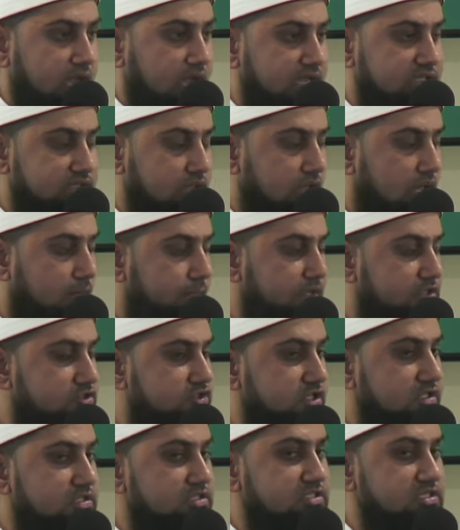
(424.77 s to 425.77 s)
As Allah
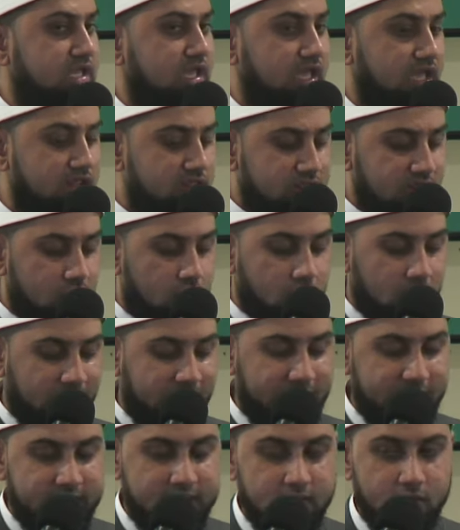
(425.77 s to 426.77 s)
mentions in the
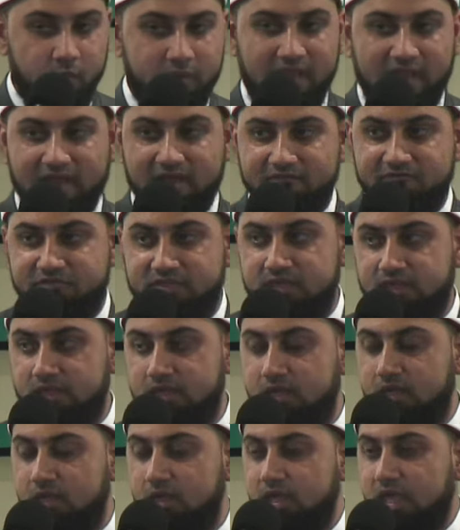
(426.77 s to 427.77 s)
Quran, we have the
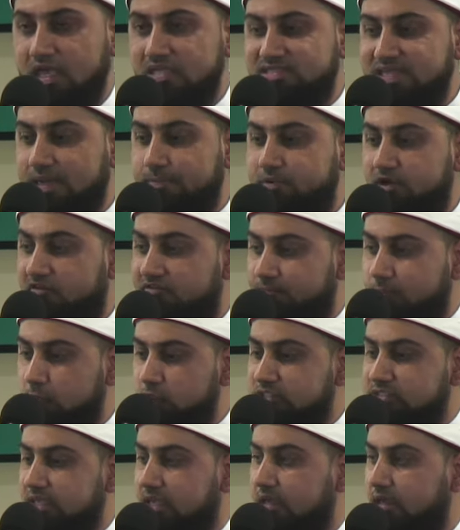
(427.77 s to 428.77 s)
example of
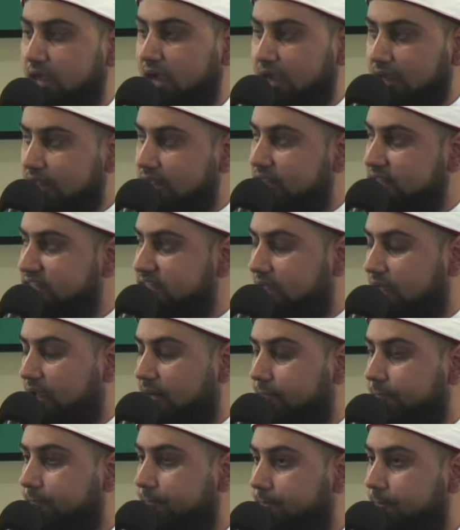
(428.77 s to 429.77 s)
Musa alayhi salam.